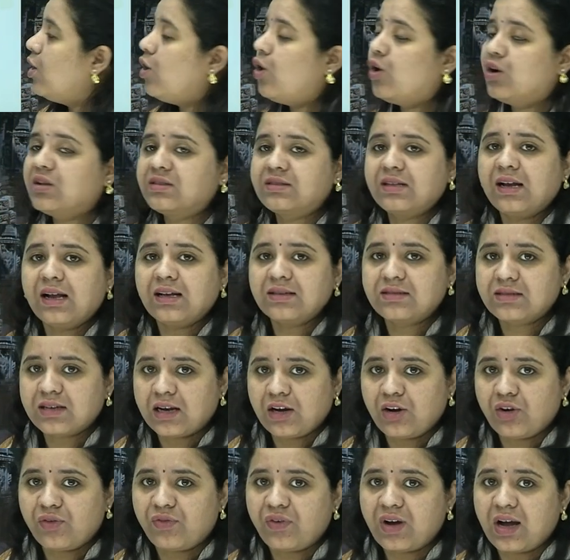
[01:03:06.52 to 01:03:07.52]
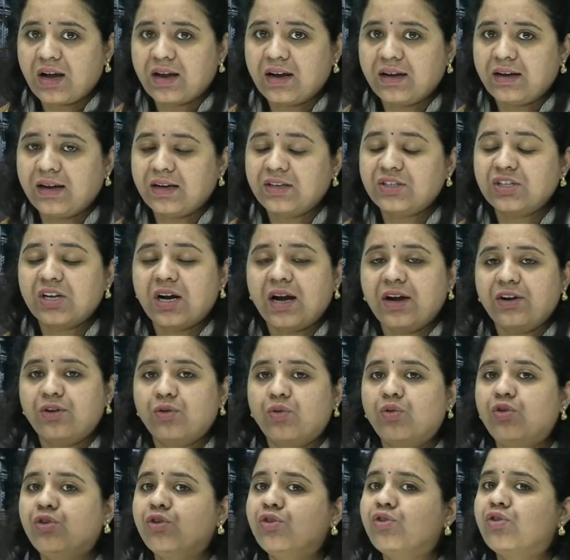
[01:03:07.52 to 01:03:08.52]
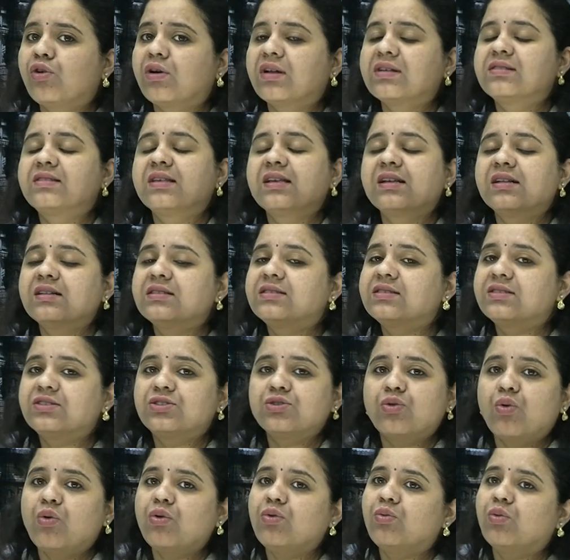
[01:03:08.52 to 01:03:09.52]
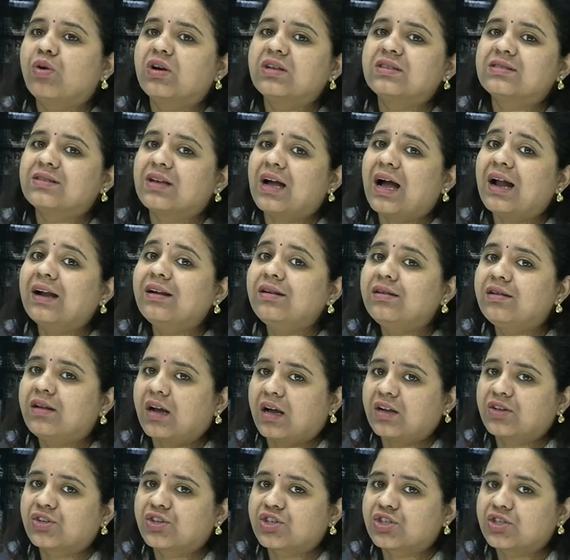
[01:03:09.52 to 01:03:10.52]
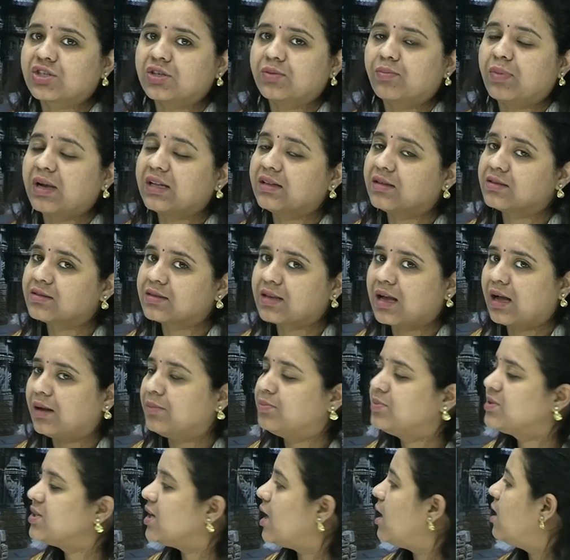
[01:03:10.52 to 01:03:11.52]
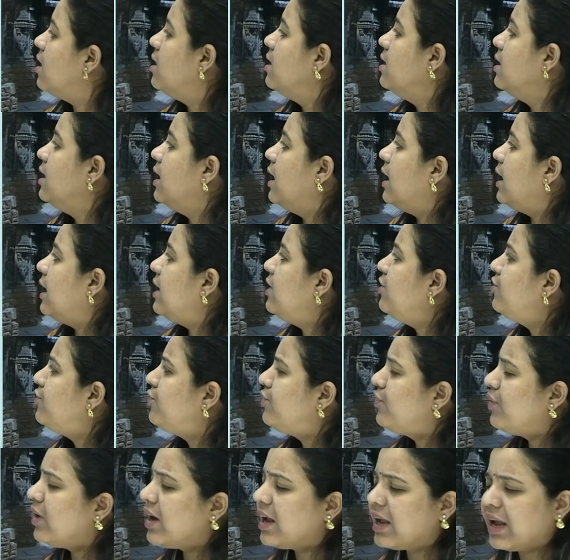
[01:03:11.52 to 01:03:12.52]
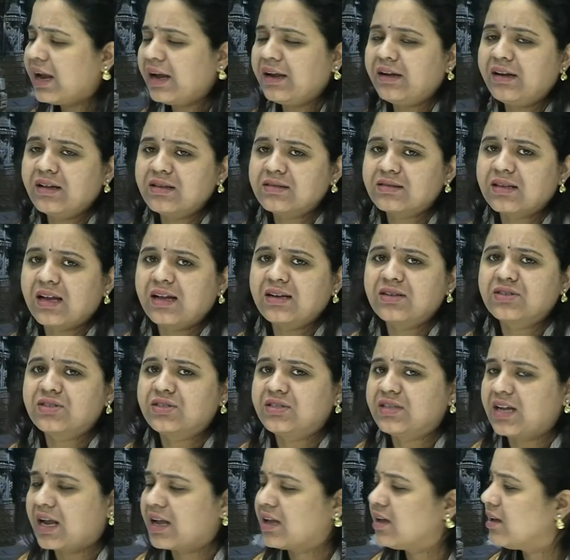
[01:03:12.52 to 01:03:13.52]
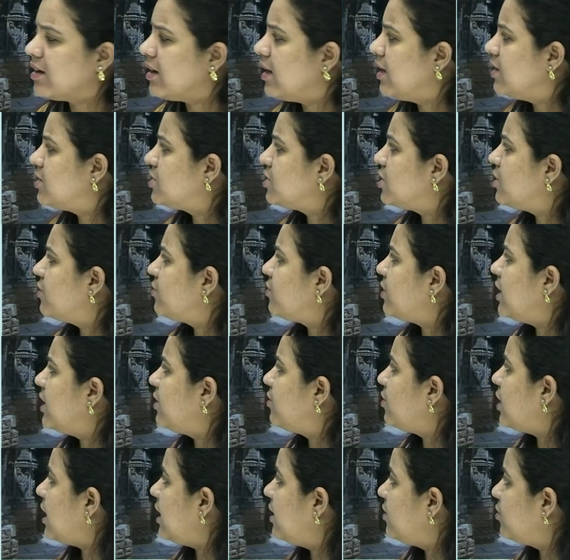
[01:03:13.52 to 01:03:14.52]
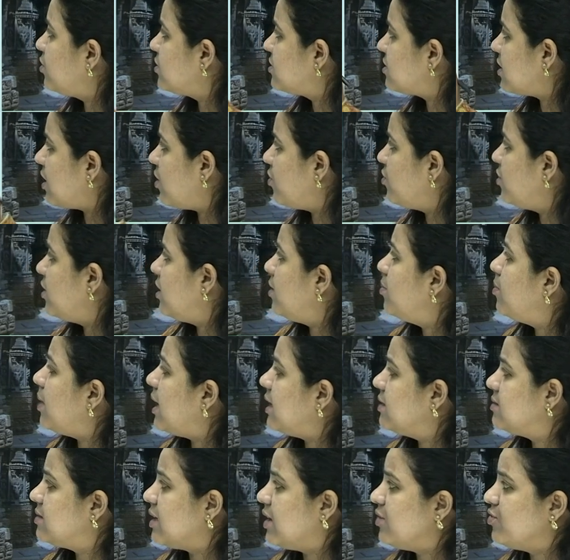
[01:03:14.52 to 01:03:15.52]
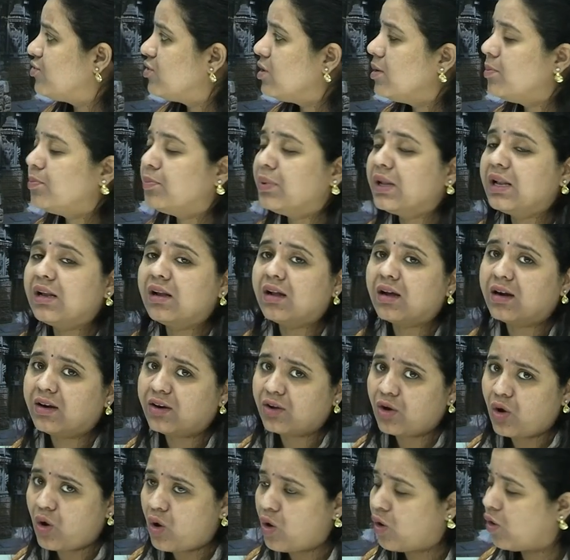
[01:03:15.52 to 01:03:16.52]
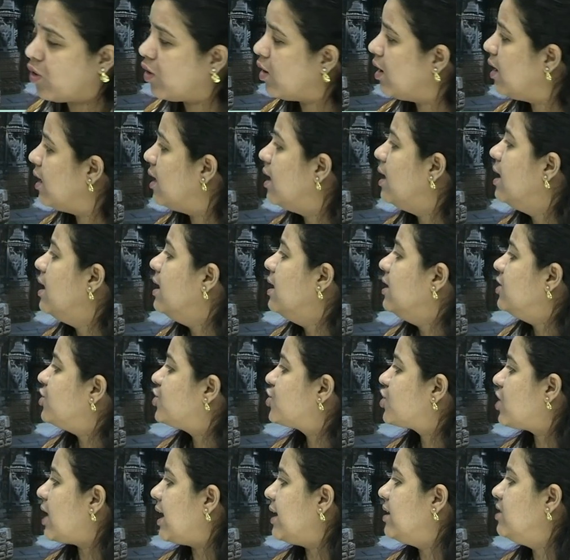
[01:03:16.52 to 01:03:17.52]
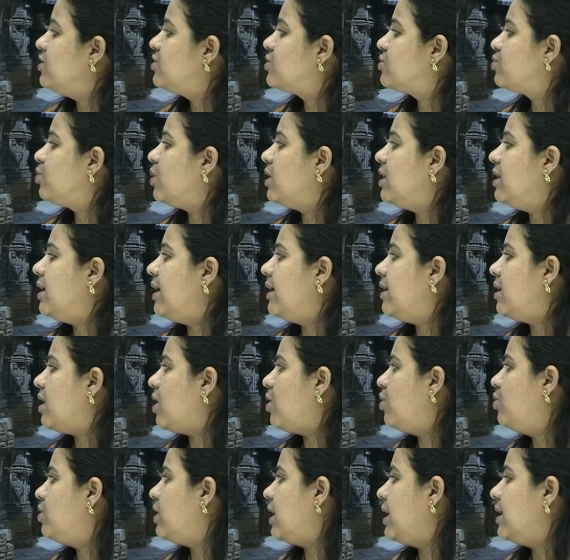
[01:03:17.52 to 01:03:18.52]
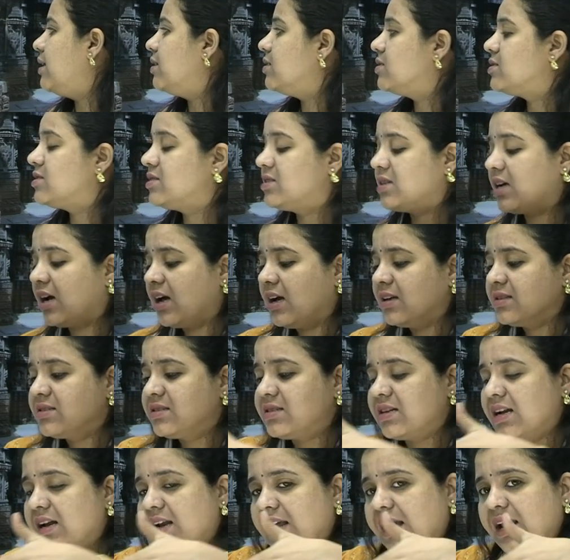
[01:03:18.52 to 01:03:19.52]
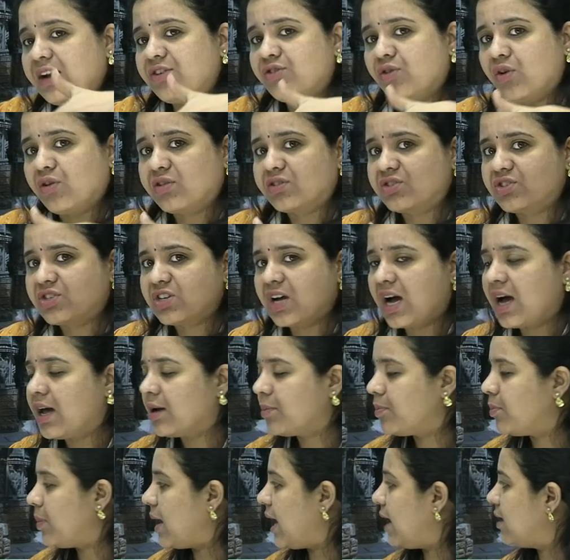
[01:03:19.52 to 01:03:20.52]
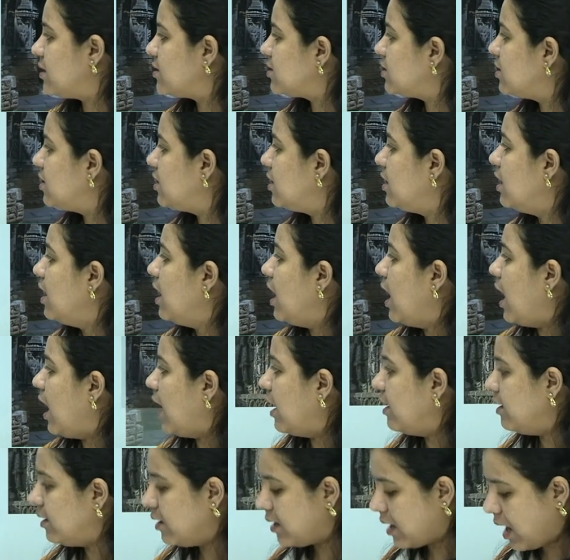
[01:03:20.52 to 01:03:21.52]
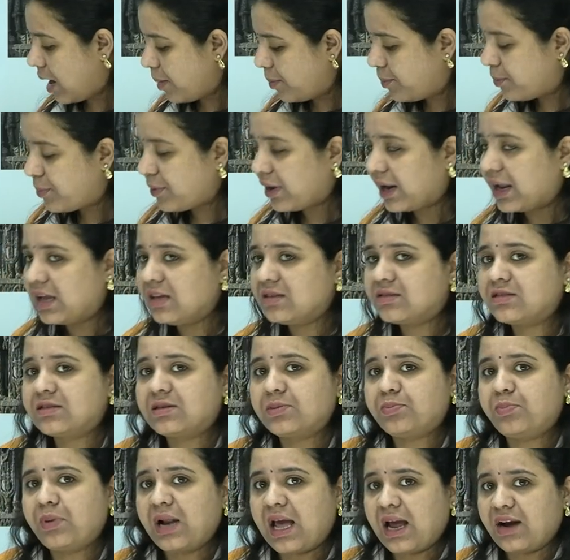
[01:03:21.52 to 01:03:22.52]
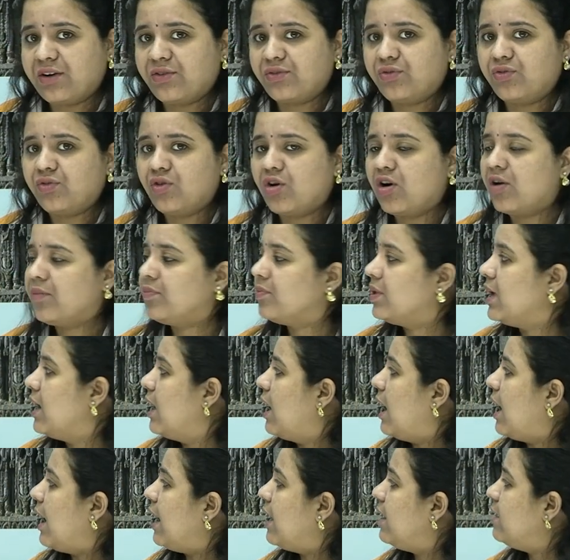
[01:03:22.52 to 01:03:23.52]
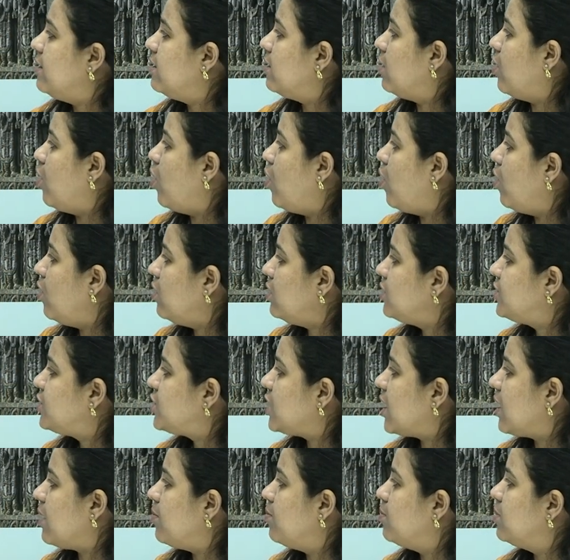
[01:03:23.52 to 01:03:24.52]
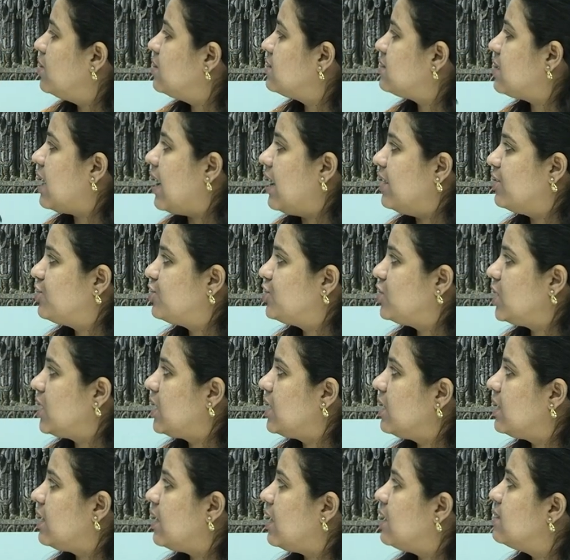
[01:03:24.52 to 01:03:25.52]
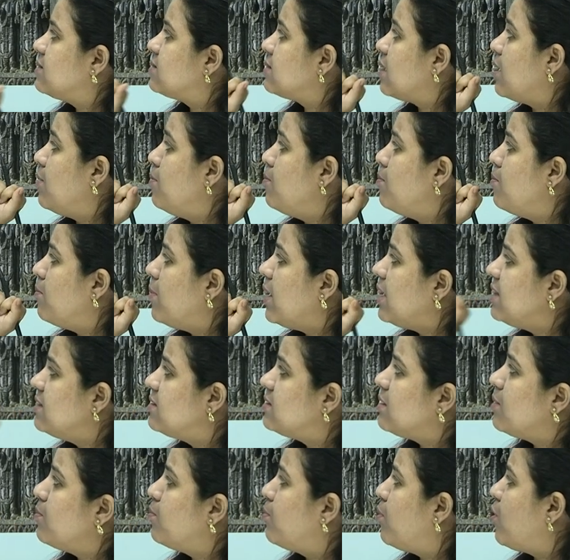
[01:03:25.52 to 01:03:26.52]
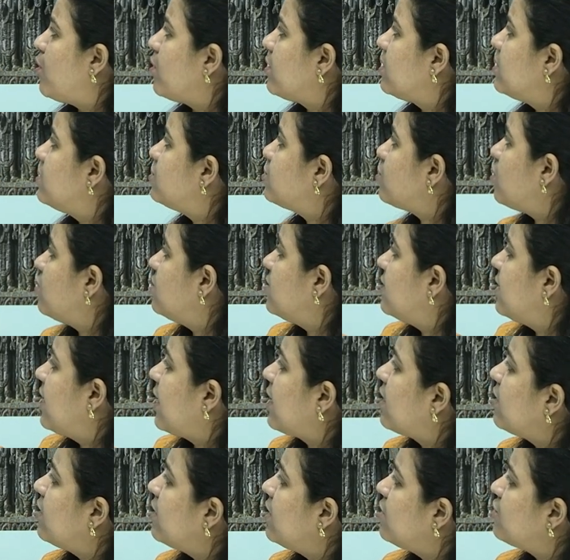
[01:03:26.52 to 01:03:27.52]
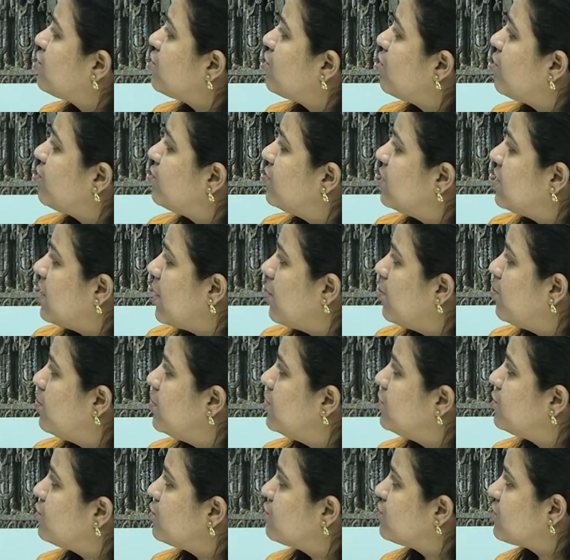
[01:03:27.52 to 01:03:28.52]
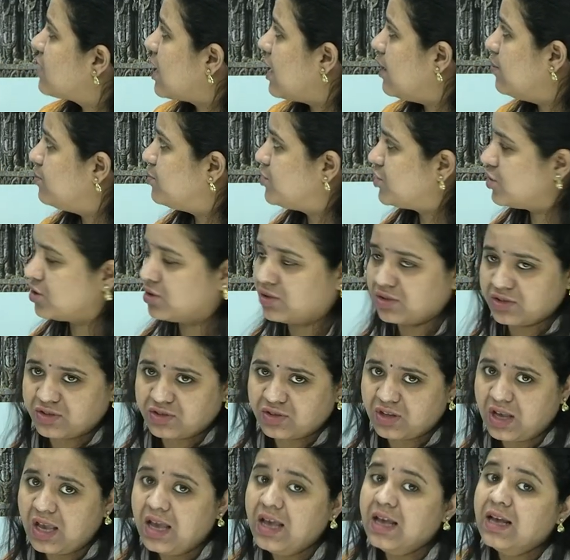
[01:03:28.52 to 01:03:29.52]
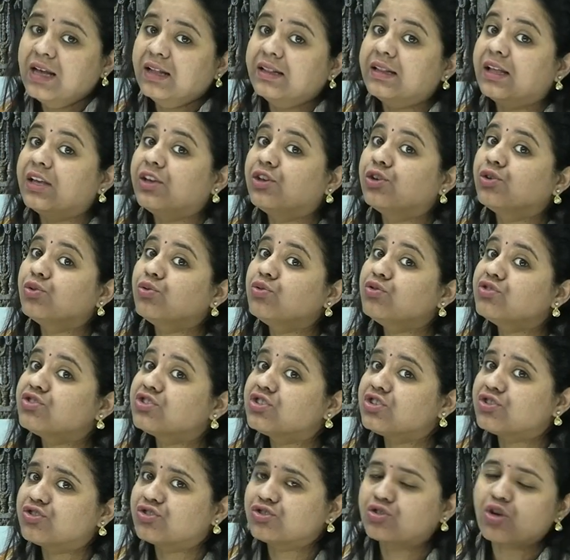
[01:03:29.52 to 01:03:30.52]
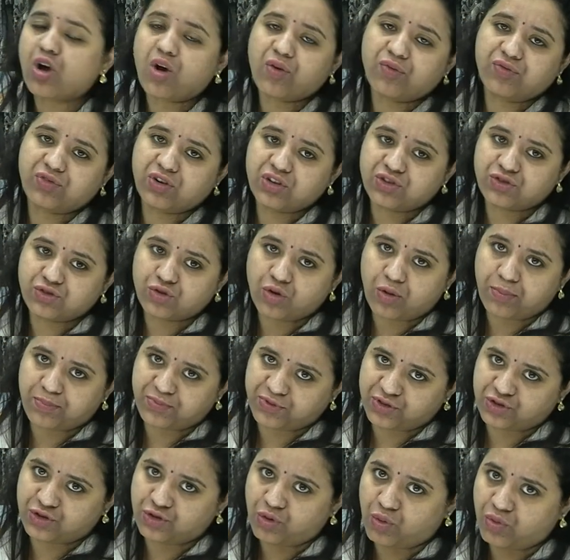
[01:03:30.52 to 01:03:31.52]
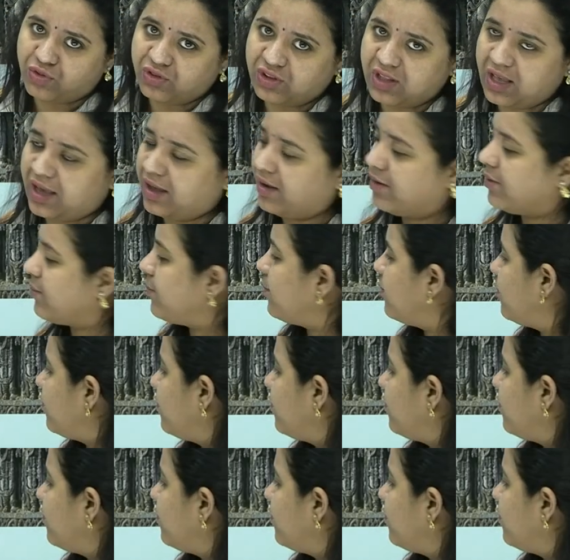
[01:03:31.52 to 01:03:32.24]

Hoysala style of architecture, I told you, not a single stone was untouched by the sculptor. Intricate designs, decorative, it was surrounded by central pillared hall. Shrines were laid out in a stellate or star pattern under upraised platform, and all chambers had shikaras, immense importance on the decoration of the temple through sculptures. They used soft soapstone there